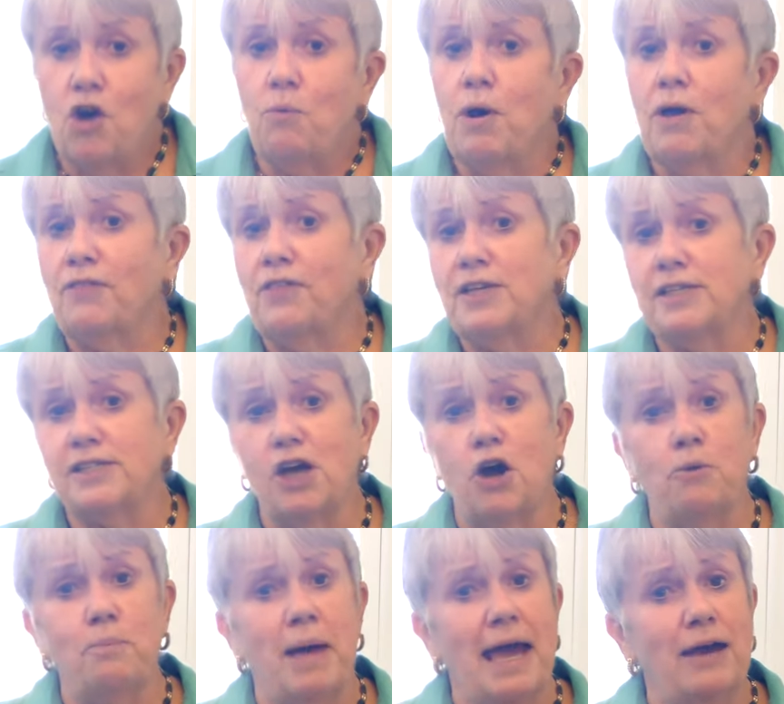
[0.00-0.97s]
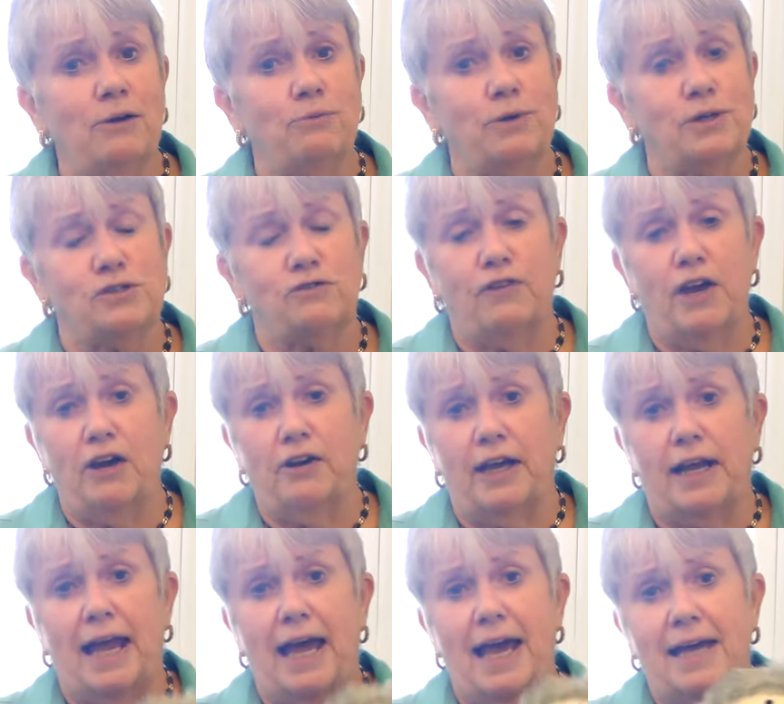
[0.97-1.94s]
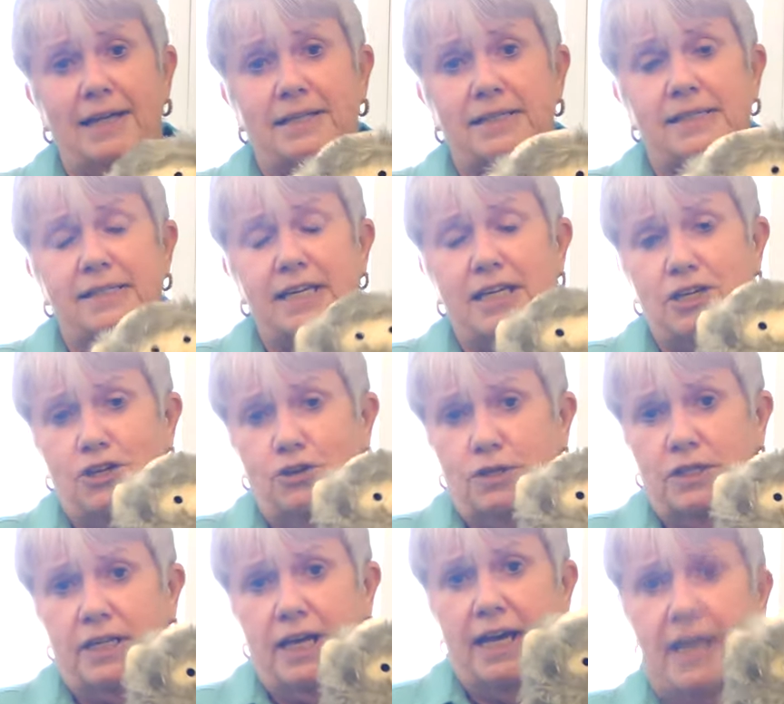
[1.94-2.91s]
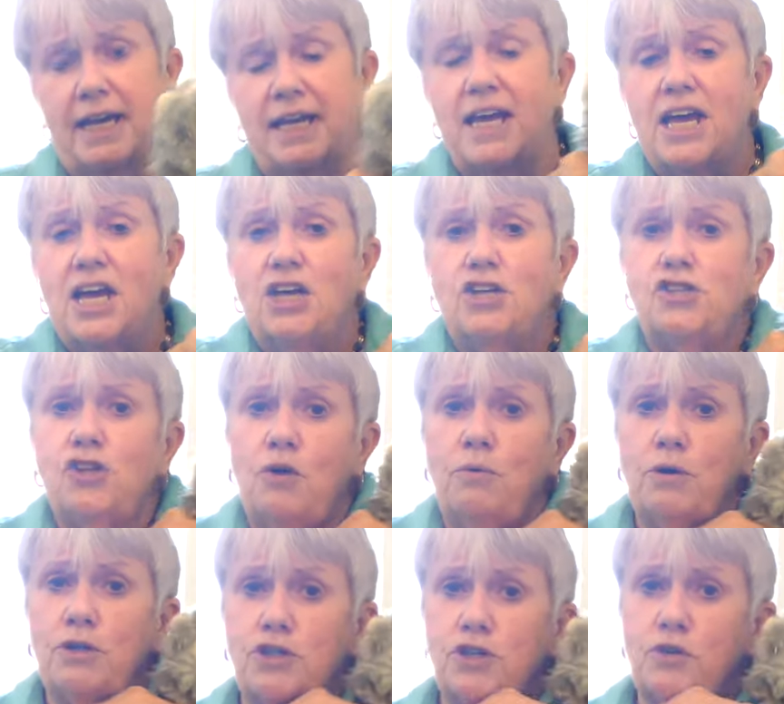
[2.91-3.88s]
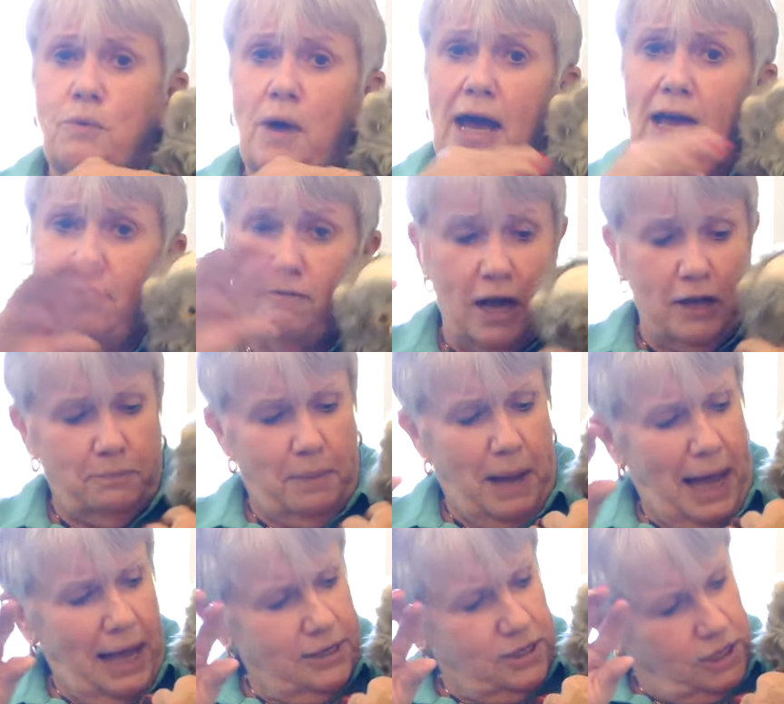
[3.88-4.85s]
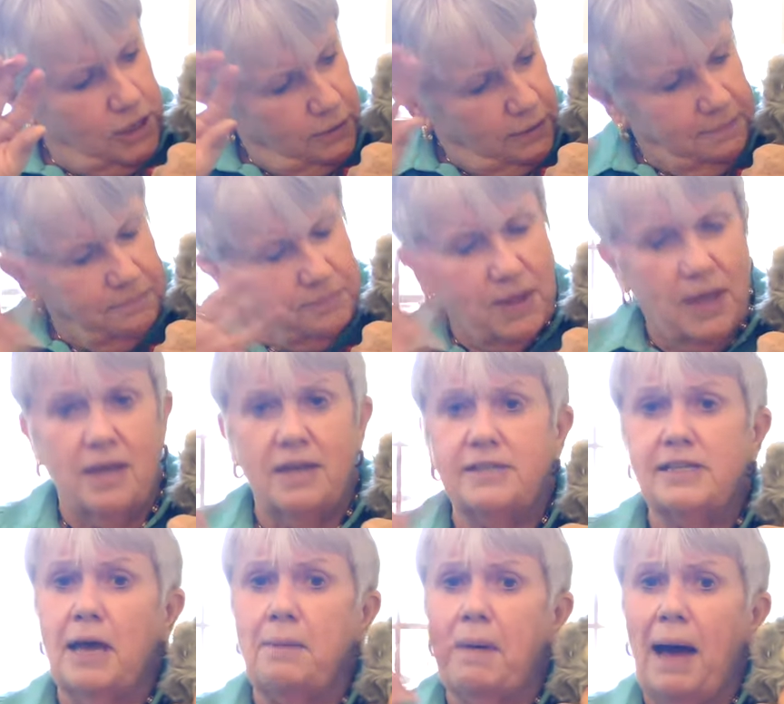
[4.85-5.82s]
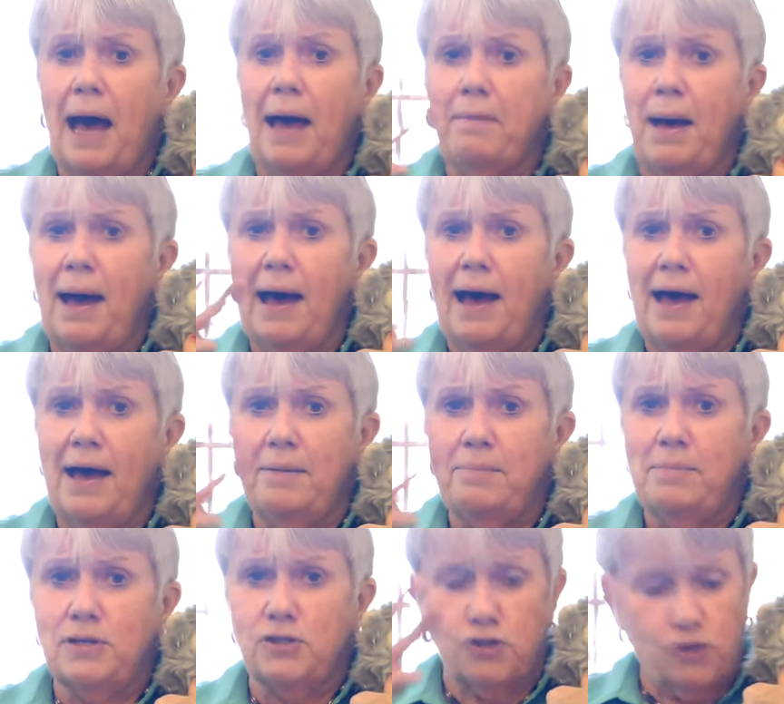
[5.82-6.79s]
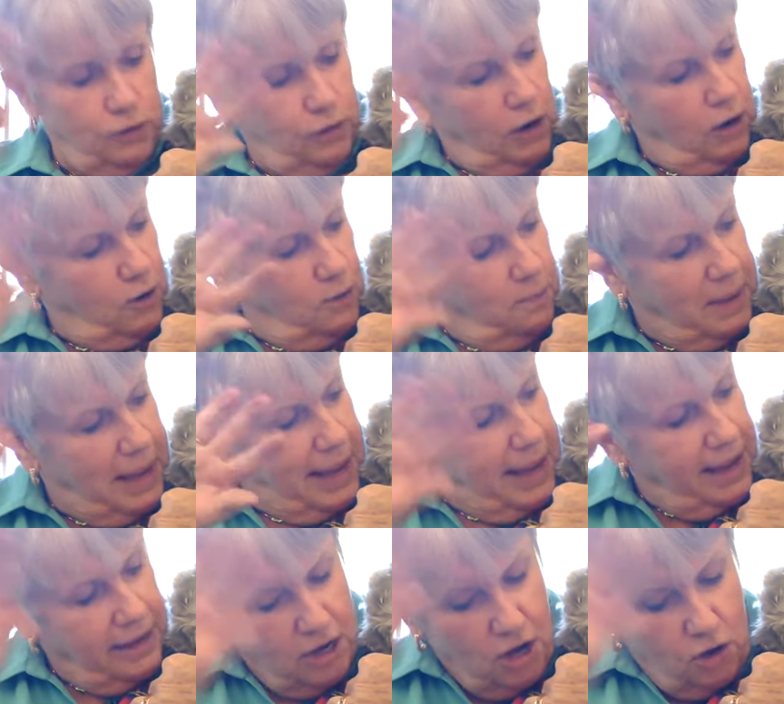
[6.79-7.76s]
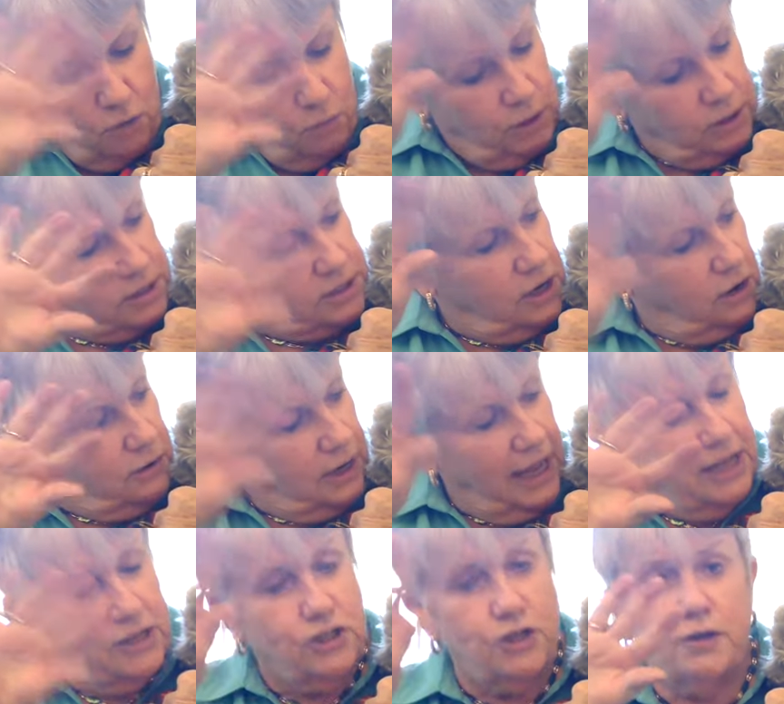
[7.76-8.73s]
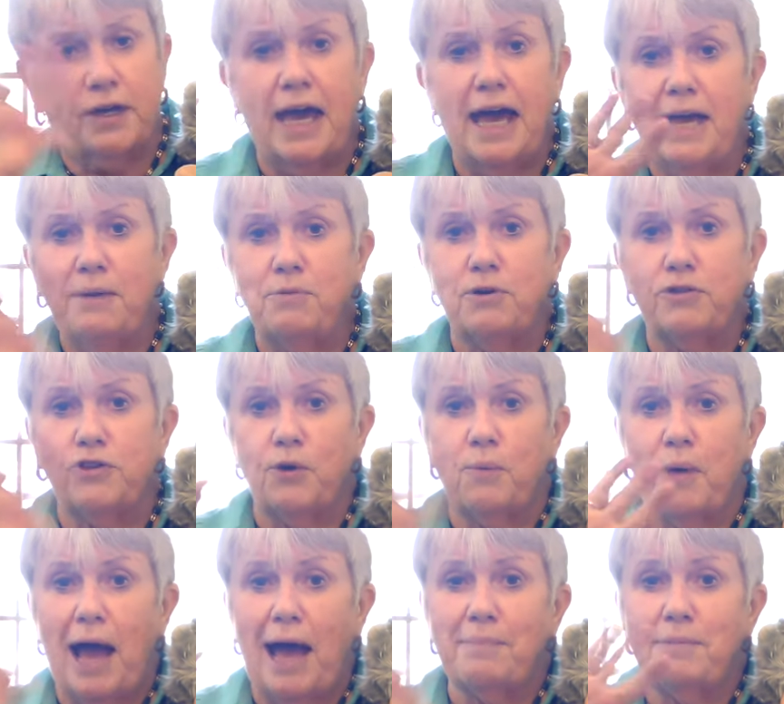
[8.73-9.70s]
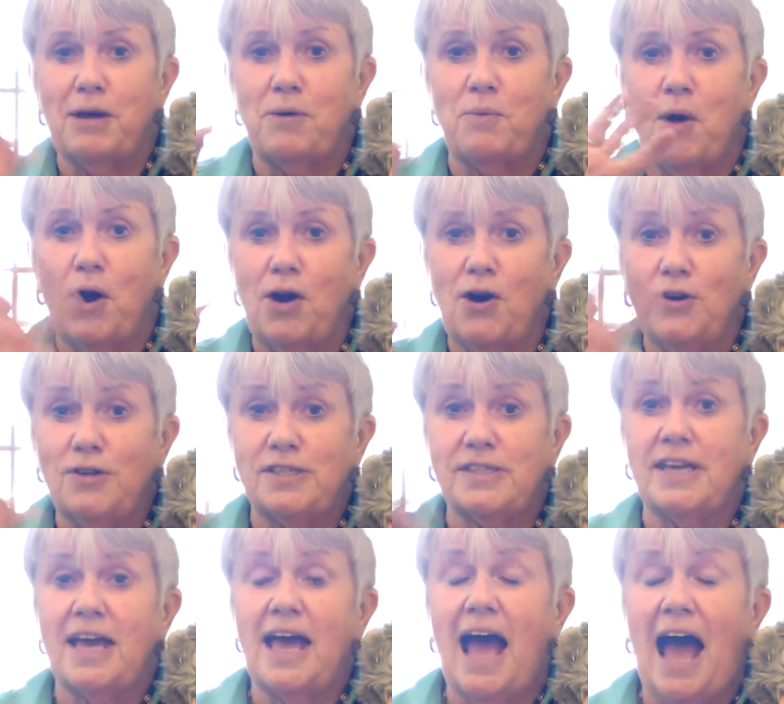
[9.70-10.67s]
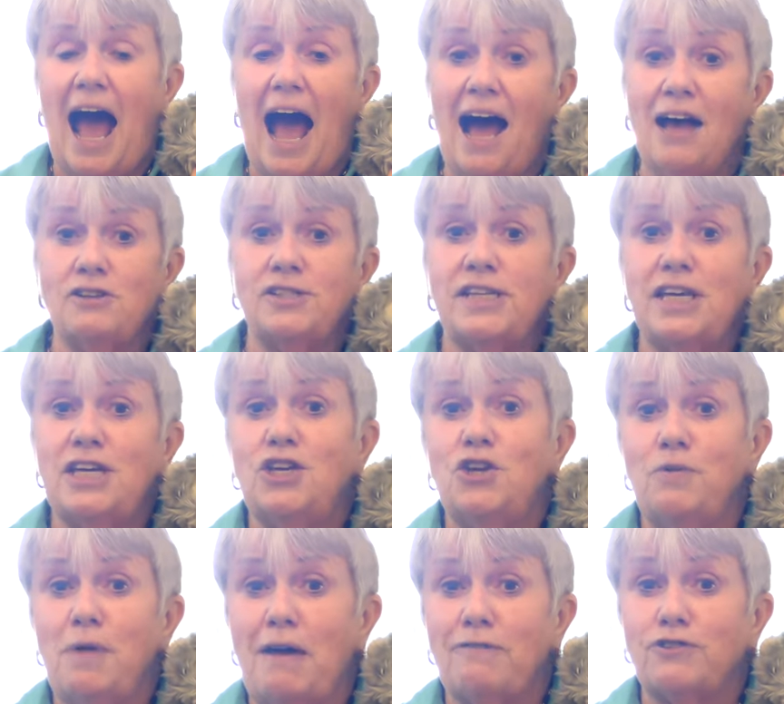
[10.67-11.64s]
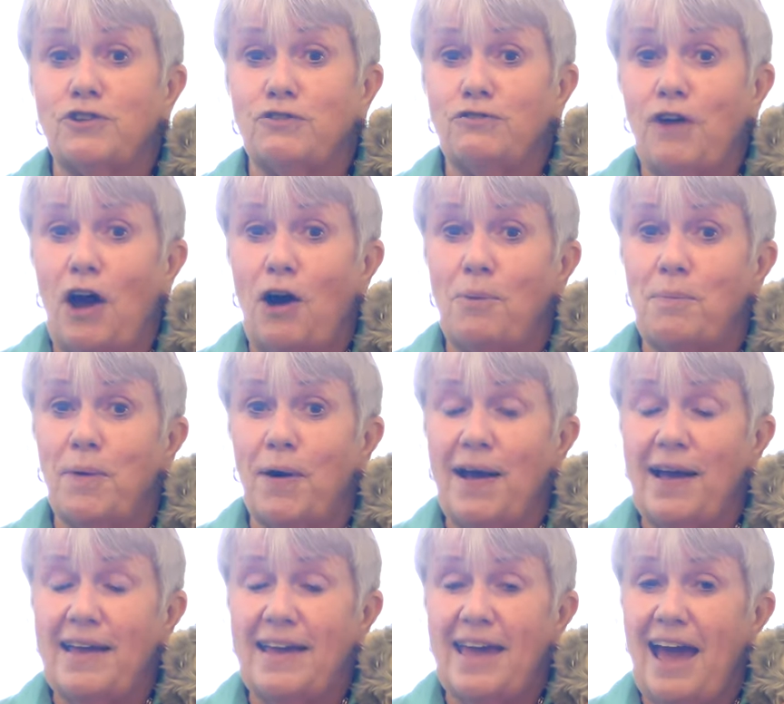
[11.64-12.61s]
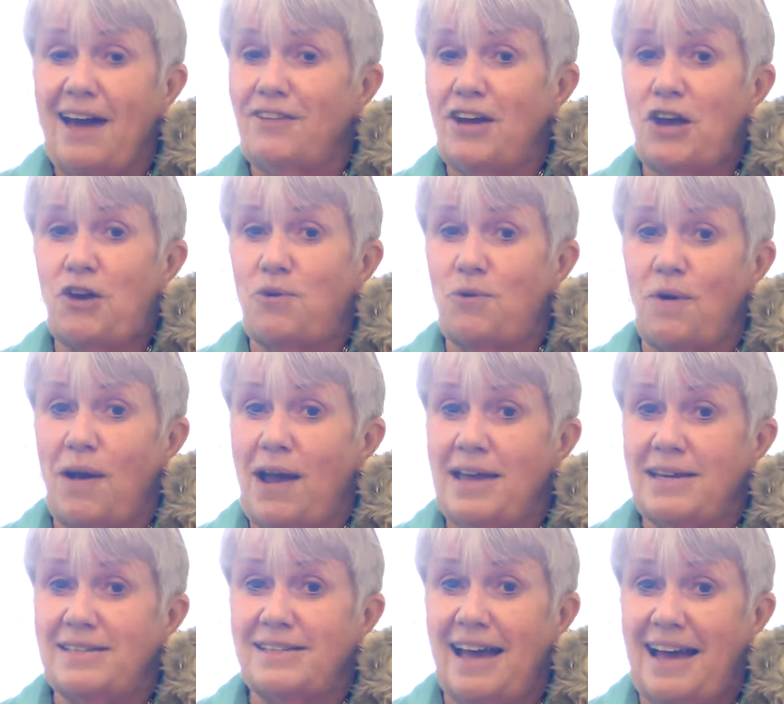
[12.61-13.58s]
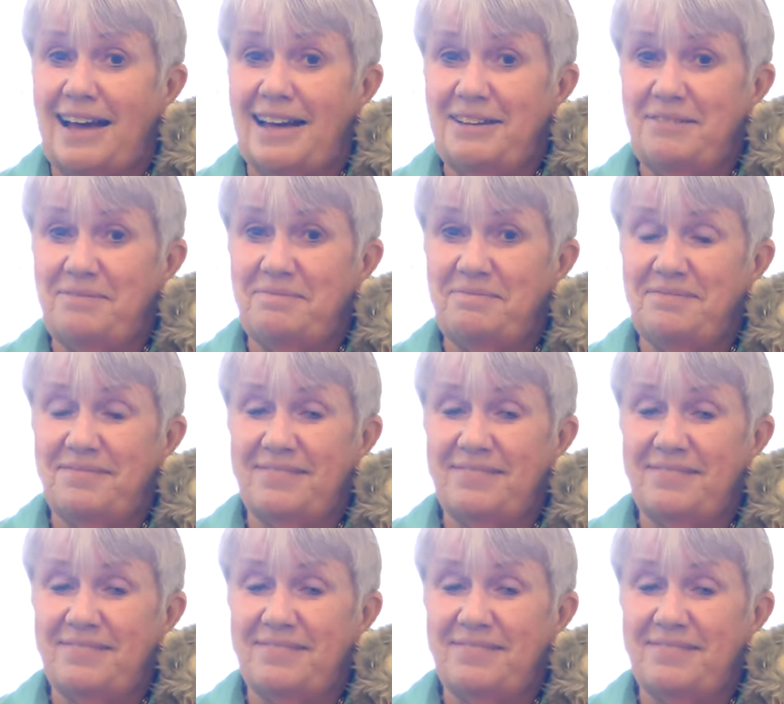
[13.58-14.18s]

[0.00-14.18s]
Well, this old man was very glad to see you today. So would you wave goodbye to him? Say bye-bye, Mr. Old Man. We're so glad you came with your rhyming words. I'll see you after fall break. Have a great time.